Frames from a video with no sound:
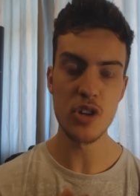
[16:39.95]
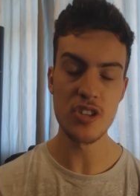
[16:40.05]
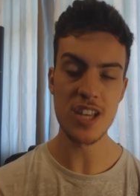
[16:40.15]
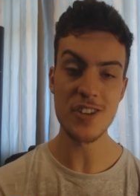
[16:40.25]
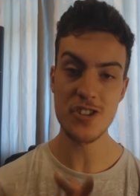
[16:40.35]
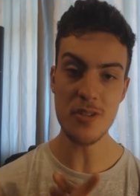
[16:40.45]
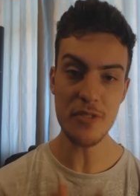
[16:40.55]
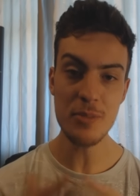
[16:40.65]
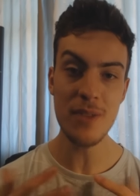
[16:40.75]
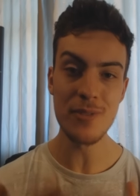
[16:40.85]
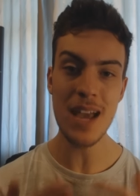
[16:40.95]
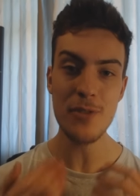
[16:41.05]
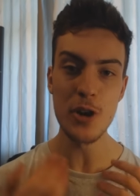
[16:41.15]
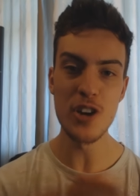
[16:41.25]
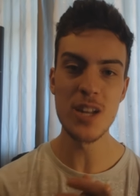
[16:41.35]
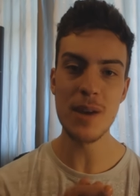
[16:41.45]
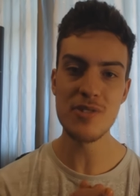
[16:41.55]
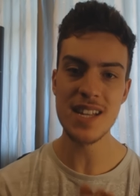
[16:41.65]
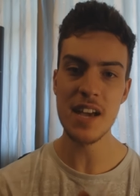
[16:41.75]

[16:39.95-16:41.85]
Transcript: because it's something we've never heard about,